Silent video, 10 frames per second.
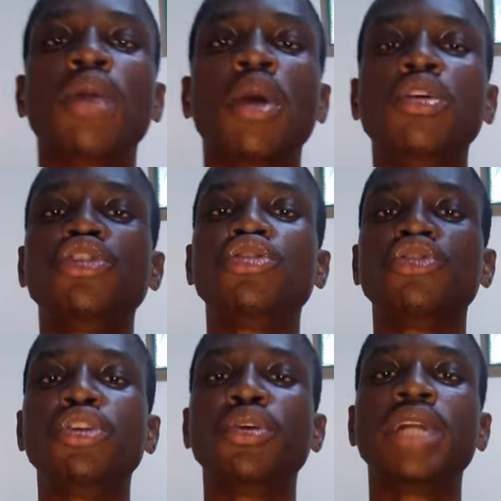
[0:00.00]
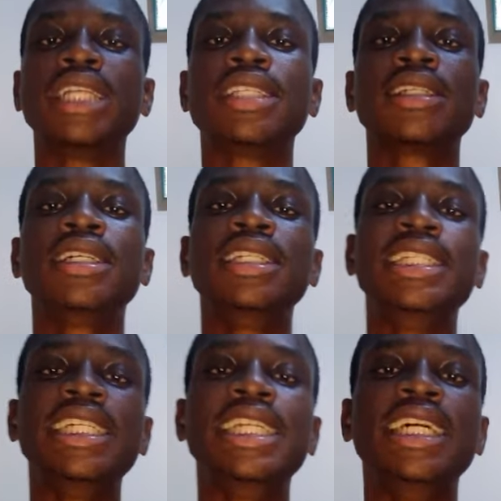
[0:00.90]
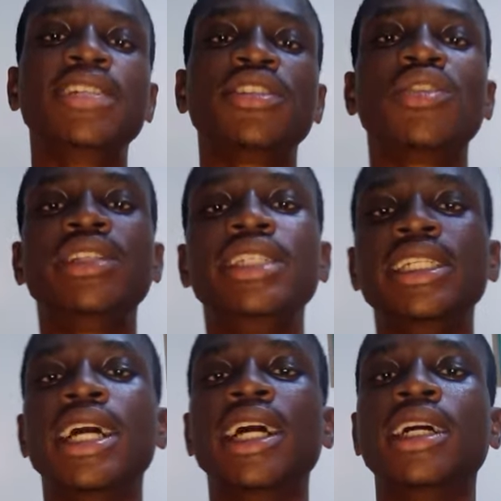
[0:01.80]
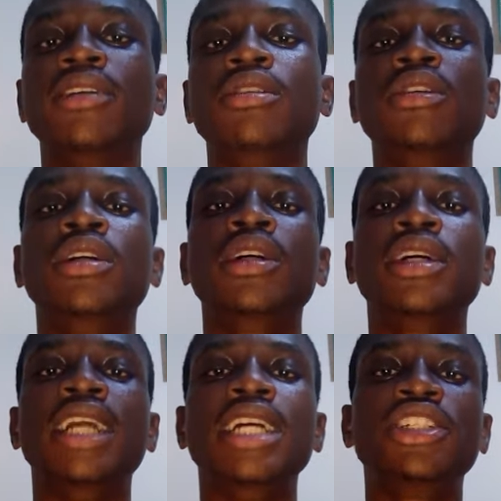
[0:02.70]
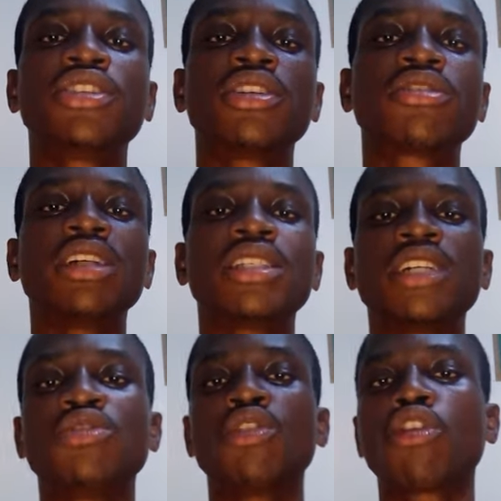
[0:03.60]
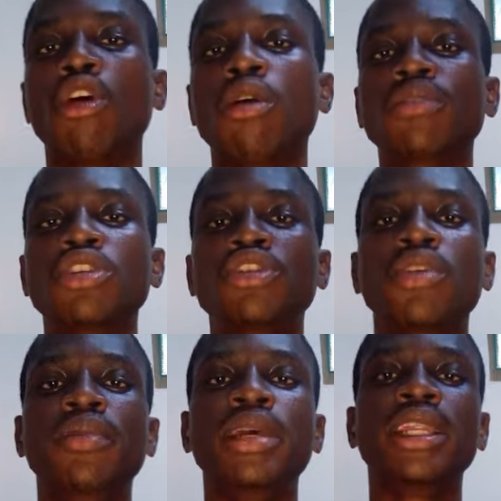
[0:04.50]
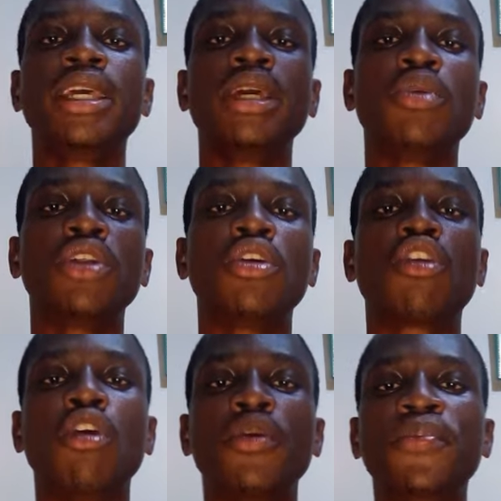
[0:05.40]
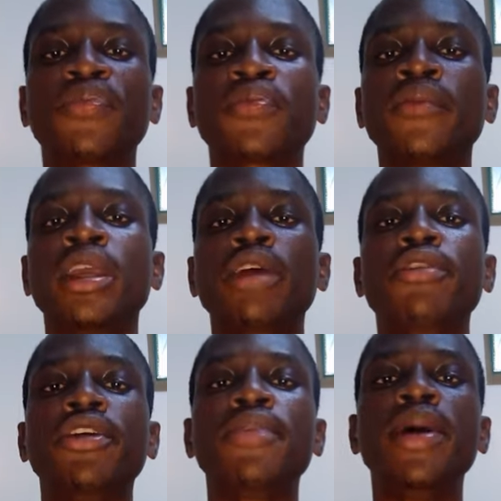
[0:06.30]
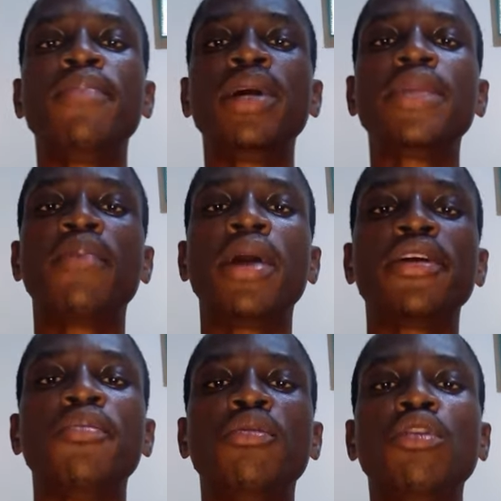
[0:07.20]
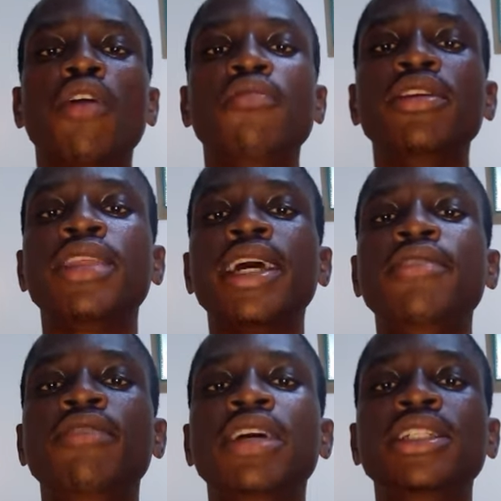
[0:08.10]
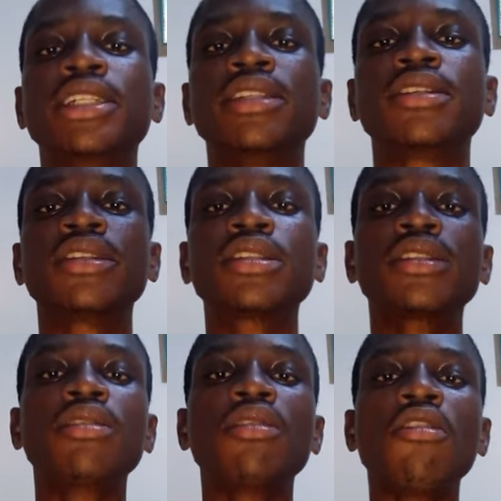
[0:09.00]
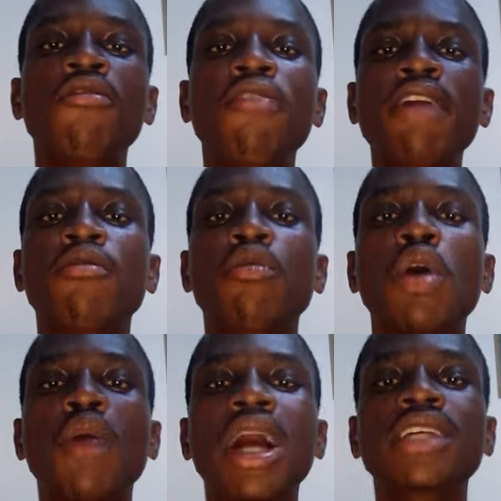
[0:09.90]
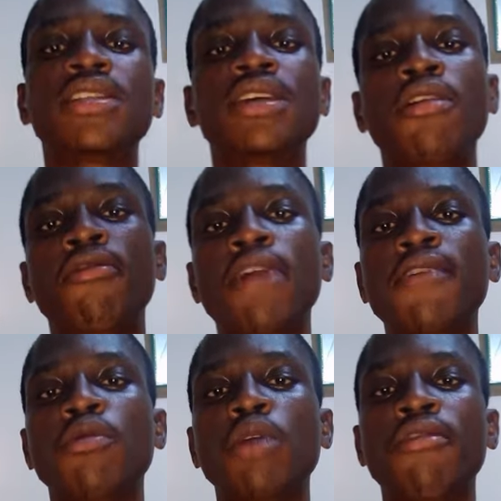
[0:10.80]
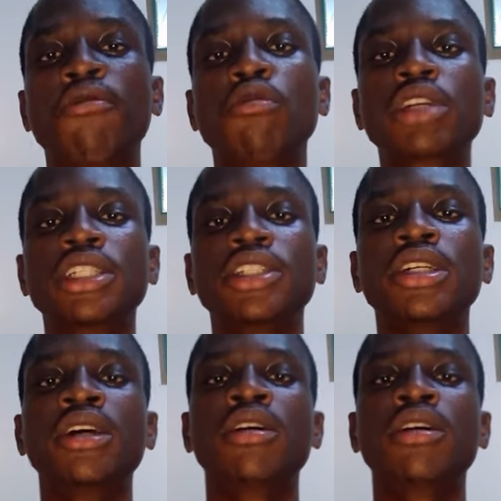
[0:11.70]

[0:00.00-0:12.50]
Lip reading: But I want you to know that delay is not denial. That Jesus Christ has not come does not mean he will not come. If you remember the parable of the 10 virgins, 5 were wise, 5 were foolish.